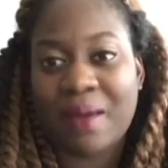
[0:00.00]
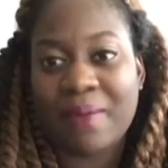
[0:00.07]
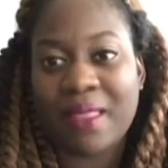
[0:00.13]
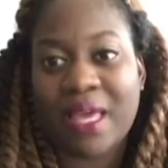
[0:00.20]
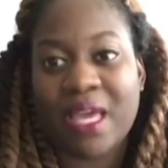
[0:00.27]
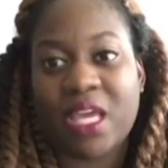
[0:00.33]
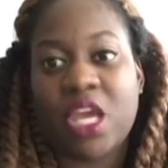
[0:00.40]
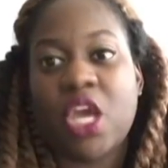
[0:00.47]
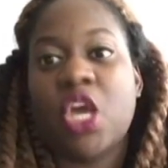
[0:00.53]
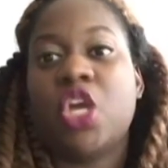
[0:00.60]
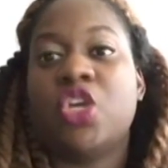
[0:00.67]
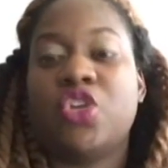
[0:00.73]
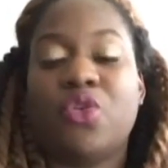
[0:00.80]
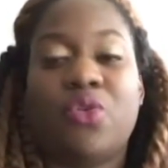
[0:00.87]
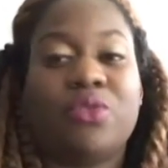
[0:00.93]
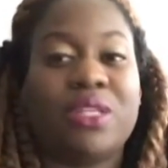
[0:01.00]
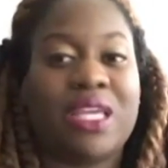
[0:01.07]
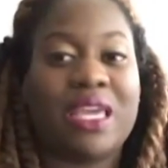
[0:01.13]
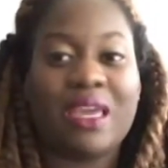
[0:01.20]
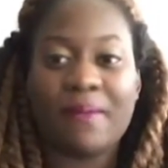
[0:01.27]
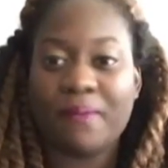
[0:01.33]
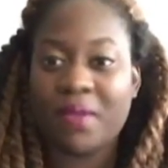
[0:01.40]
I'm like, you only
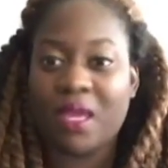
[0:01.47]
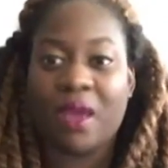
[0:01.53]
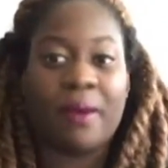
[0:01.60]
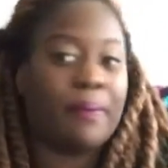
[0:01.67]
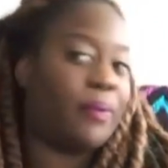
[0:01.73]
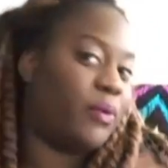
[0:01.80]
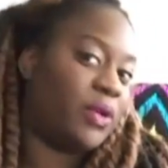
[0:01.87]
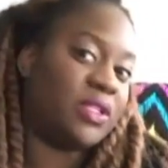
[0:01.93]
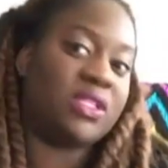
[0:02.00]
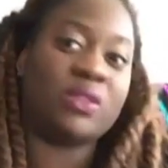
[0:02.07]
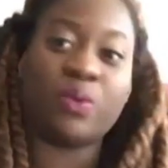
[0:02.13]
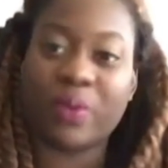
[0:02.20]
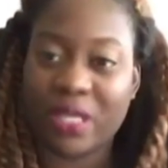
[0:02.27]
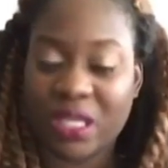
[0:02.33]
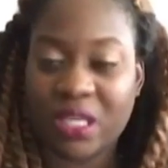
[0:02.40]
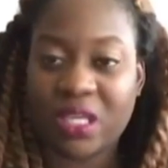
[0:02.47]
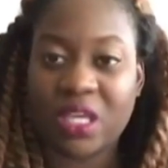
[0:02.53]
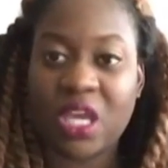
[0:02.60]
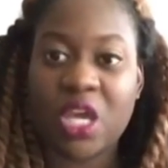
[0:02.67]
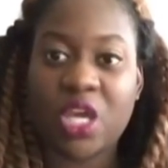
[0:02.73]
hit me up once a week.